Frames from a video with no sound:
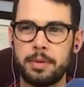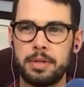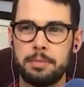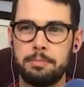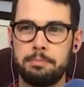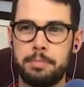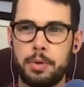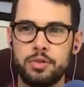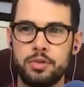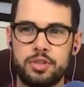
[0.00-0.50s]
to
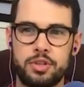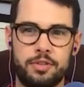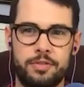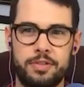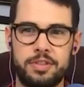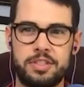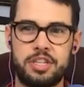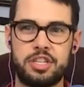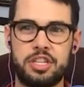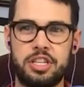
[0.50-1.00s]
bolster
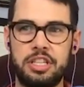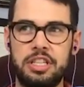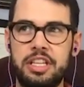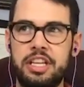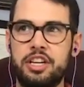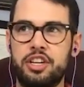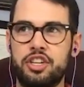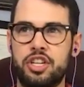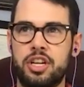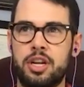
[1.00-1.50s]
physician
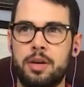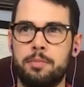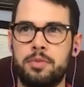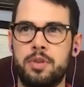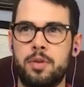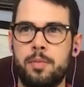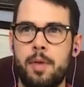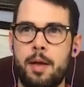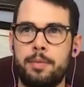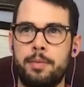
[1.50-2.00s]
leadership,
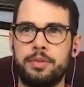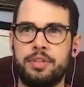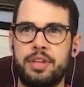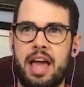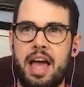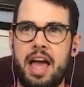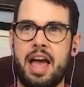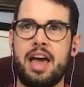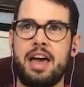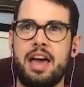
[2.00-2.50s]
to be able to
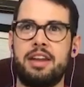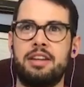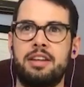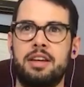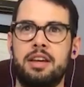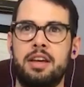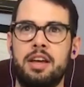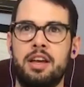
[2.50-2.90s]
add